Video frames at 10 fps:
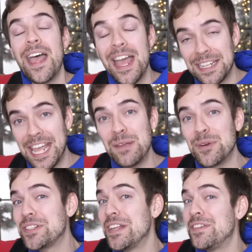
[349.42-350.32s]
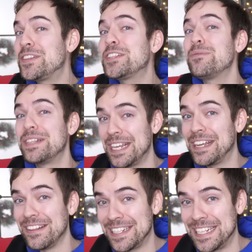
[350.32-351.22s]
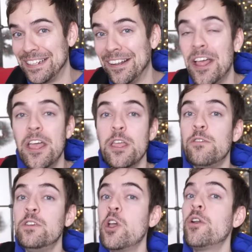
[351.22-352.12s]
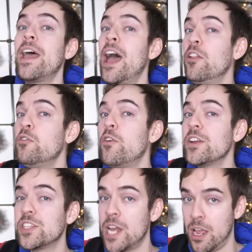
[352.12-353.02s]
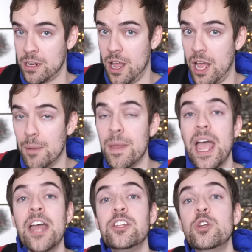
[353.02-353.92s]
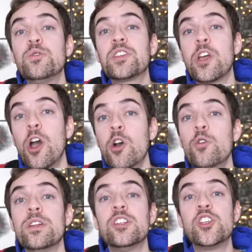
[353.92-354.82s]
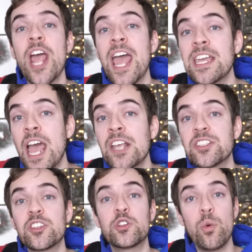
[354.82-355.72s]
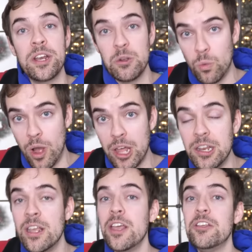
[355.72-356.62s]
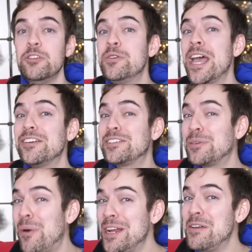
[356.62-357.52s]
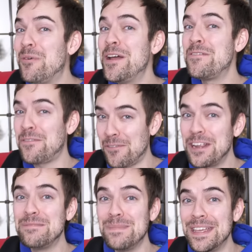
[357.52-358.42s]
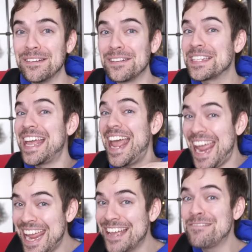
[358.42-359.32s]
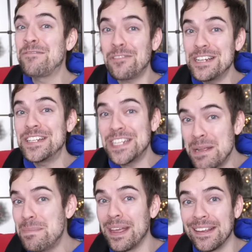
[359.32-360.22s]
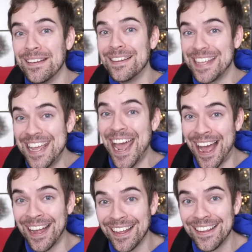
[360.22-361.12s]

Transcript: And gamers, this is a ridiculous deal. If you go to HelloFresh dot com and use code Jack Asks twenty-one, you get twenty-one free meals and free shipping. Yeah.